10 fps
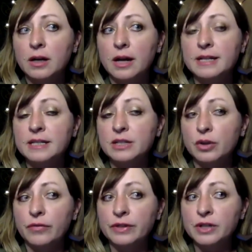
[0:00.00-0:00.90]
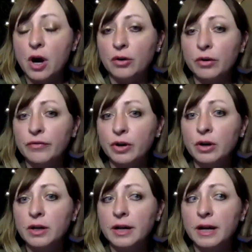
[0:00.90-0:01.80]
a still
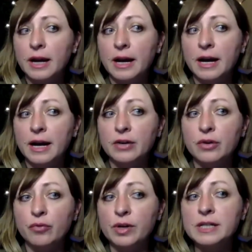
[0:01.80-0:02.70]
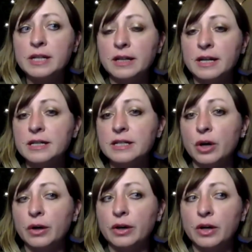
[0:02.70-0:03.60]
photographer, and recently
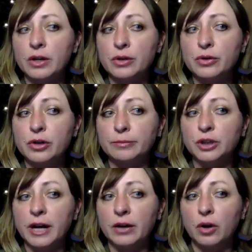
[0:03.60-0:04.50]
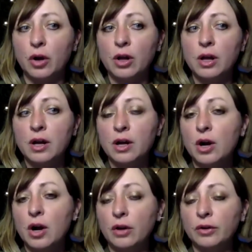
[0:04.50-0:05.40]
started a YouTube channel
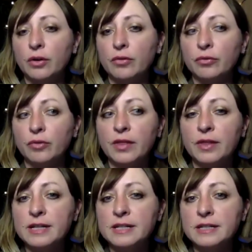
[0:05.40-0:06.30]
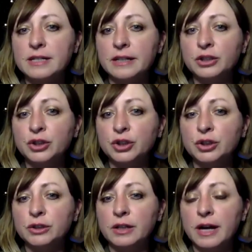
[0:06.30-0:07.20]
called Run This Dish.
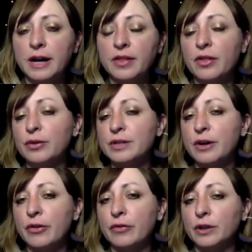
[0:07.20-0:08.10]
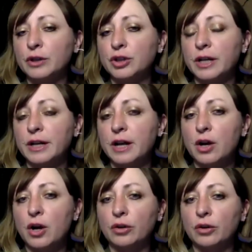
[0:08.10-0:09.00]
And then there's another version
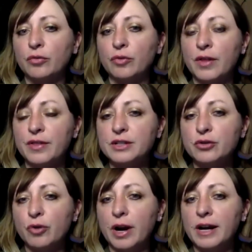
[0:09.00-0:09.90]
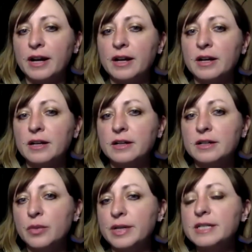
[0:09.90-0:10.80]
called Run This Drink.
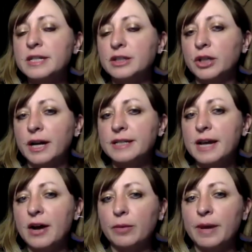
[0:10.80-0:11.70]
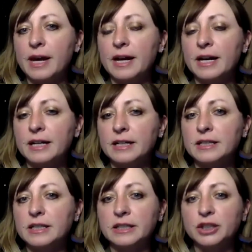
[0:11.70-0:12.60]
So he's teaching us how to make
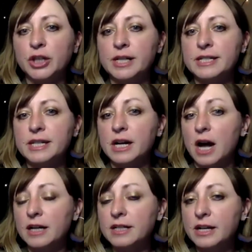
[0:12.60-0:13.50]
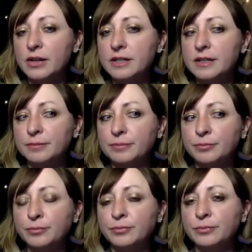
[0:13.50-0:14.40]
delicious cocktails
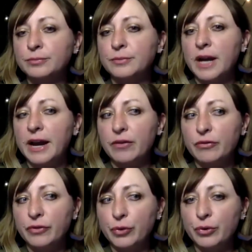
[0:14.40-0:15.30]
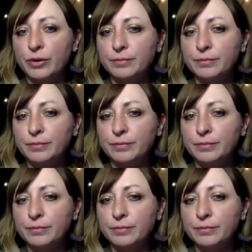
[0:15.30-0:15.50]
and food.